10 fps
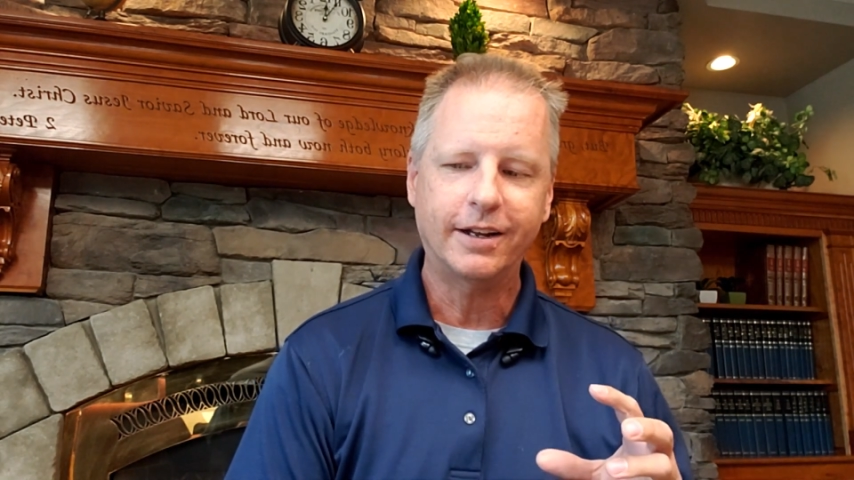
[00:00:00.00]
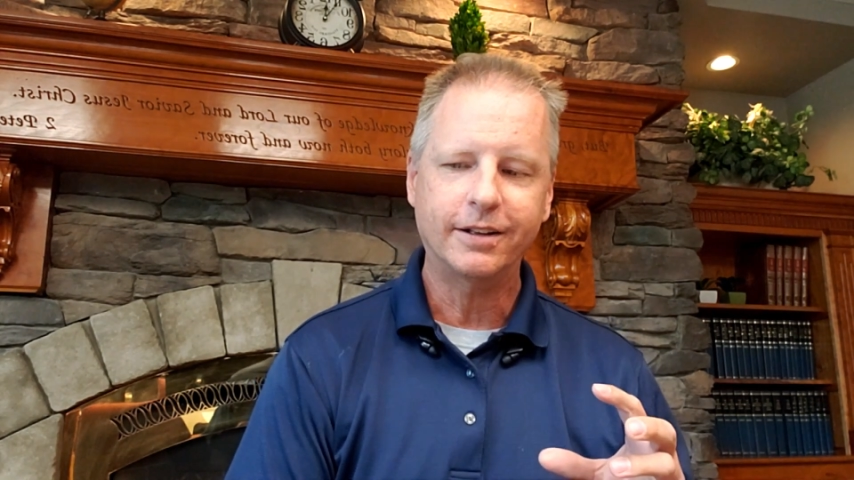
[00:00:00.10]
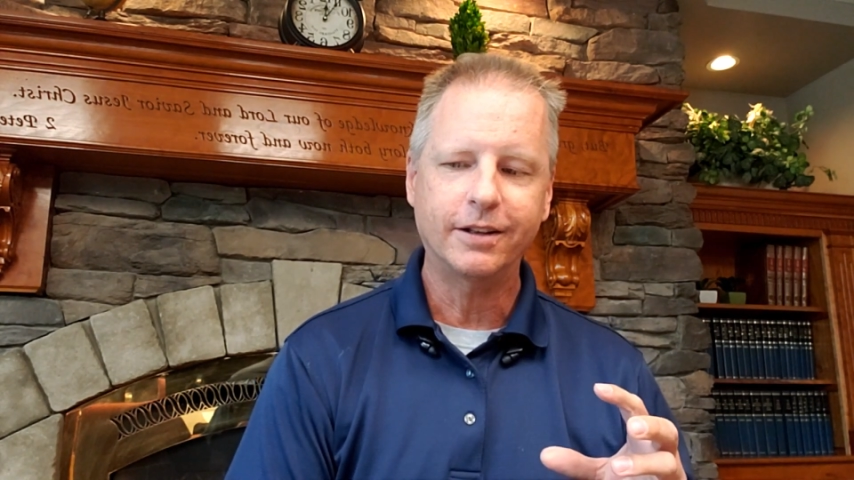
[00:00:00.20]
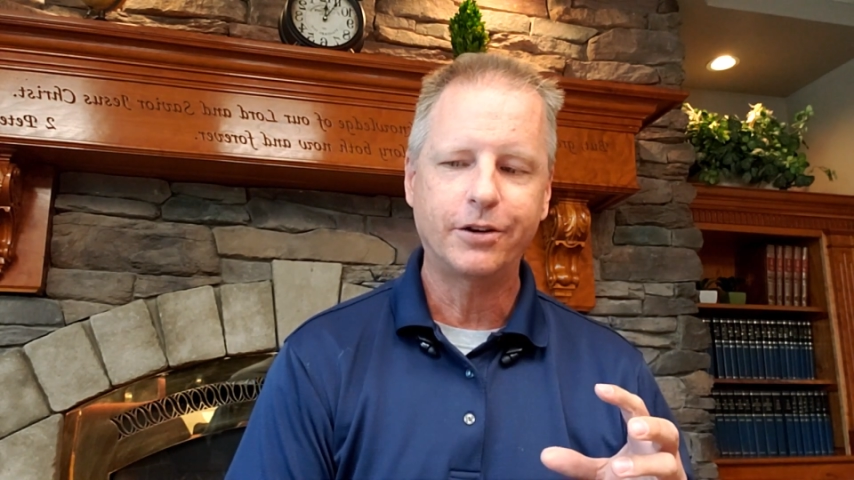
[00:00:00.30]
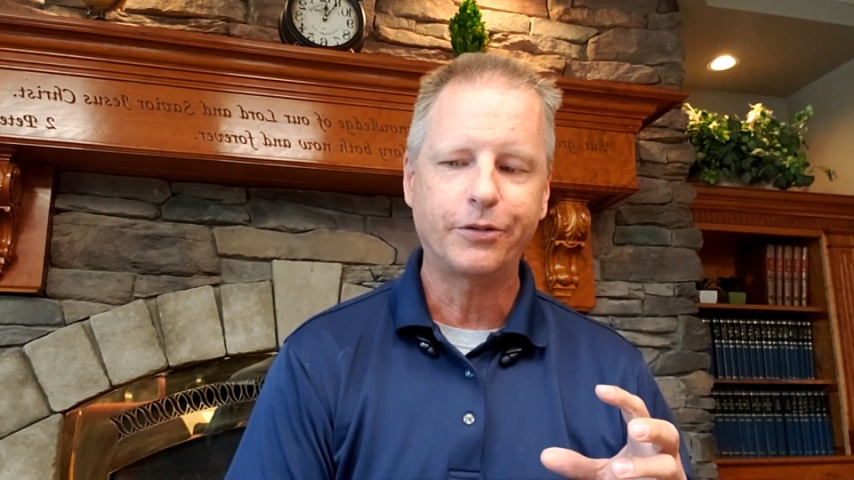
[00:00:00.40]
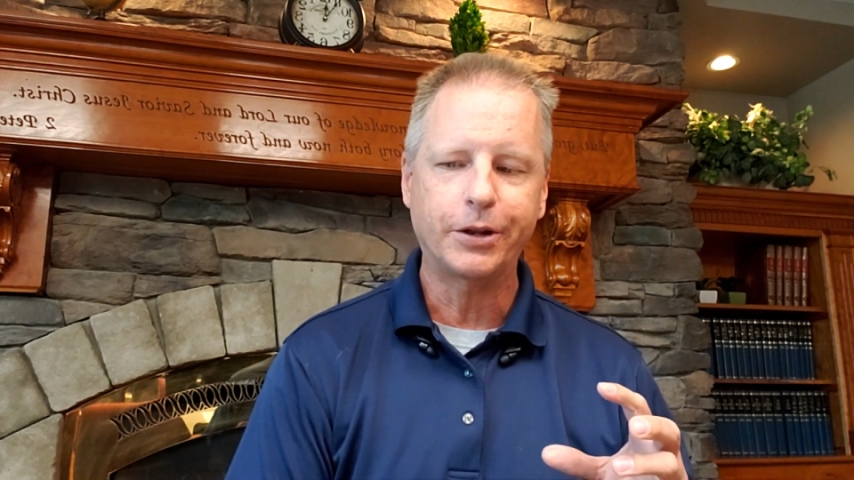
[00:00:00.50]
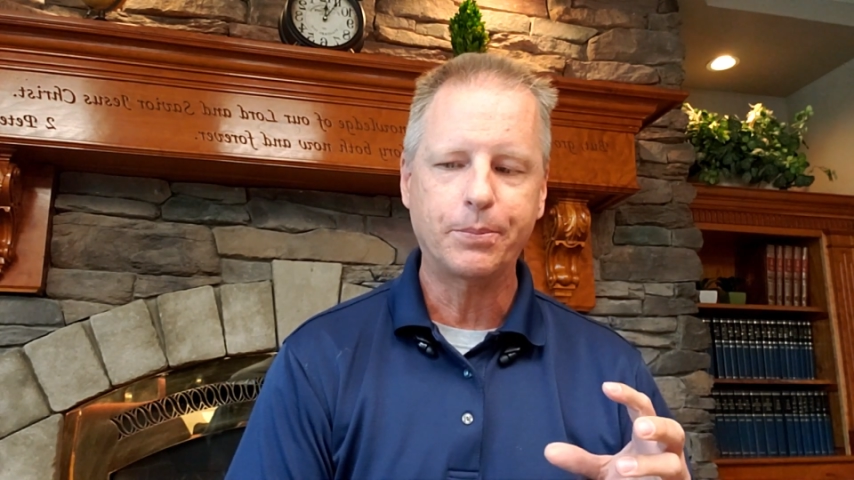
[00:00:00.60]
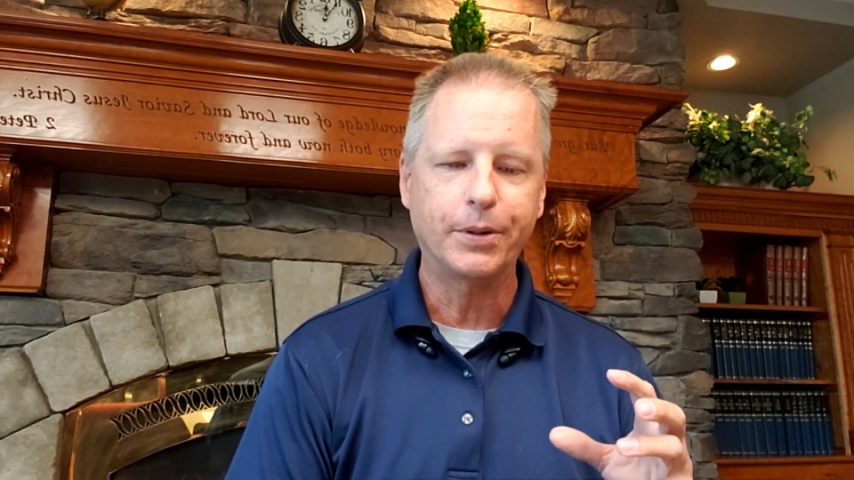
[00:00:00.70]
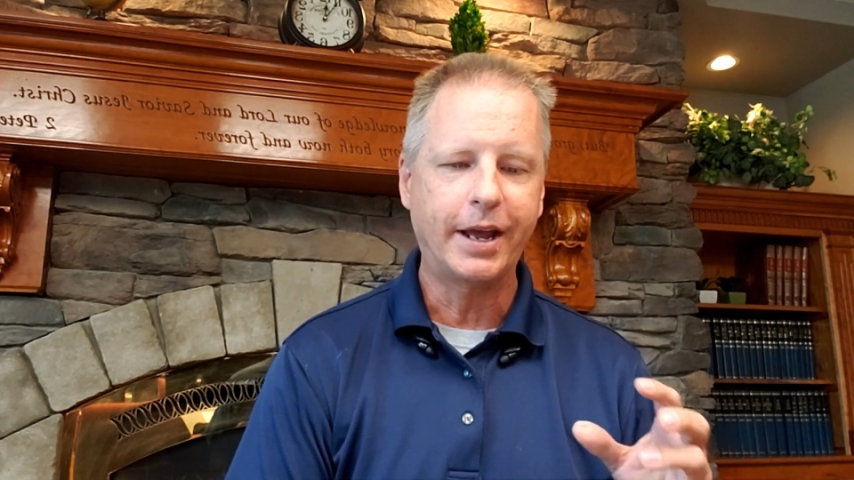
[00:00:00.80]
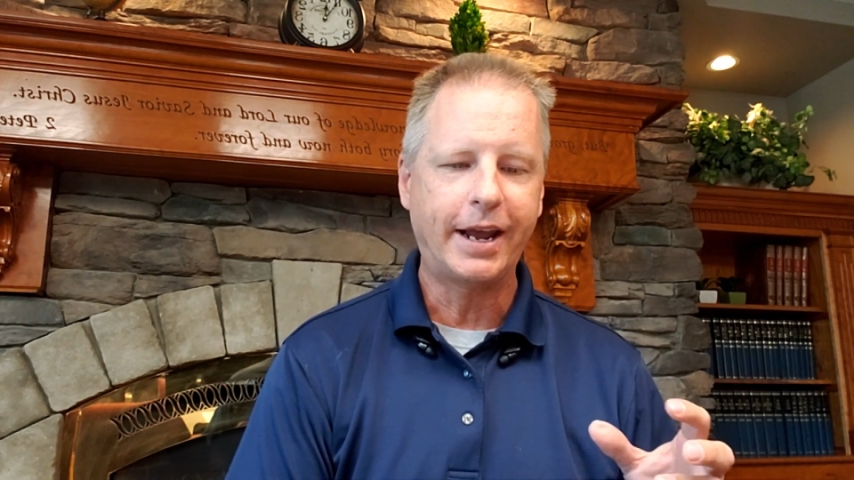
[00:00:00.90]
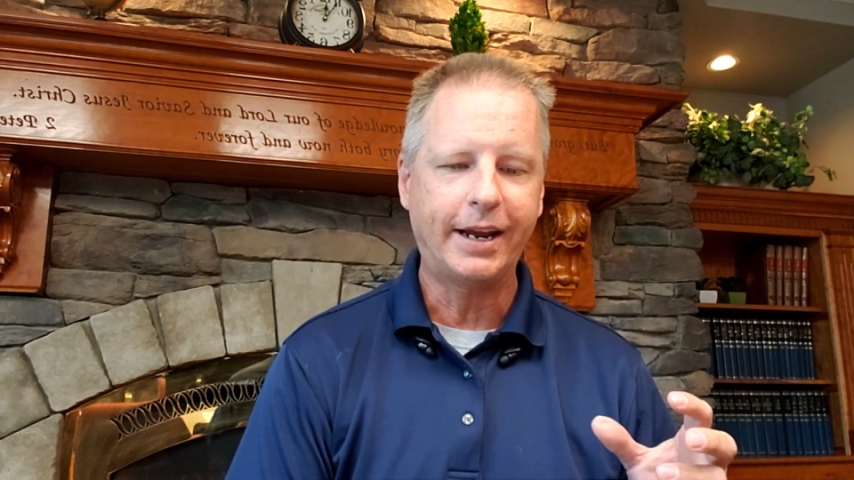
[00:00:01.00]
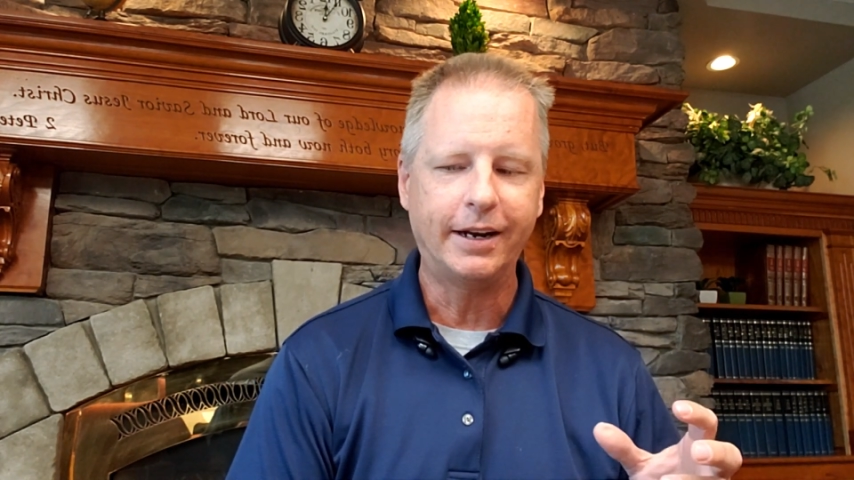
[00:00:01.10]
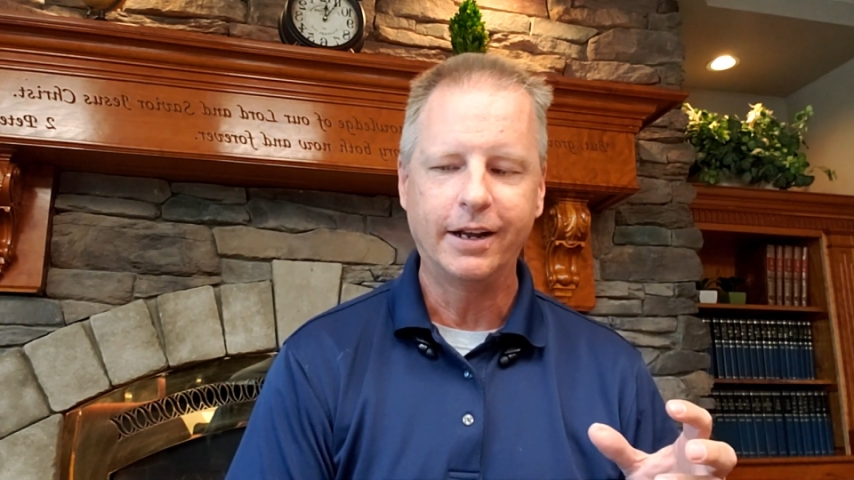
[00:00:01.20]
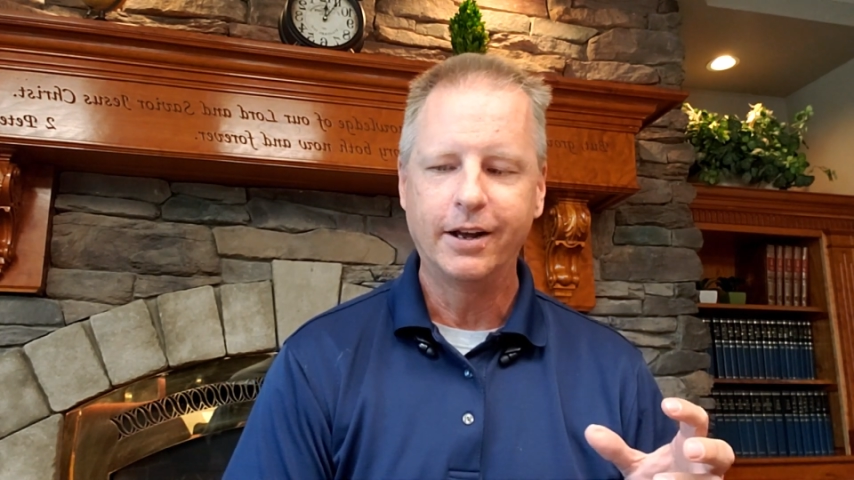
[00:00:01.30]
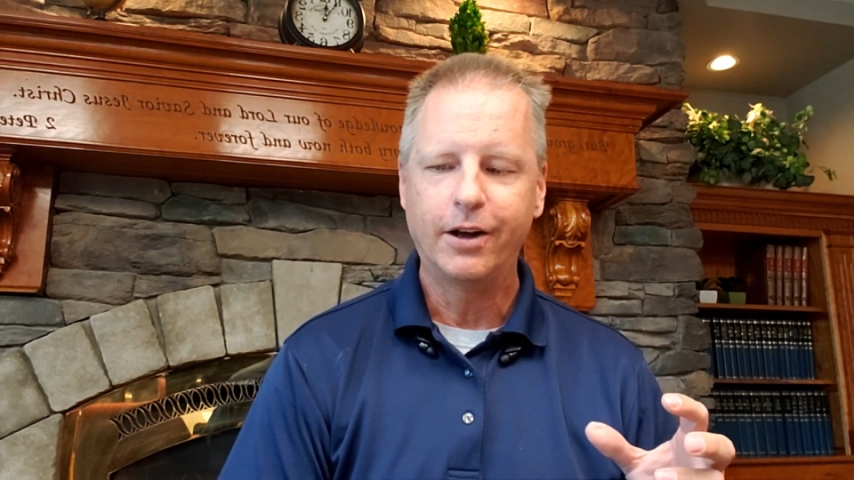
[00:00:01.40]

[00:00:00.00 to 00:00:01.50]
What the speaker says: literally playing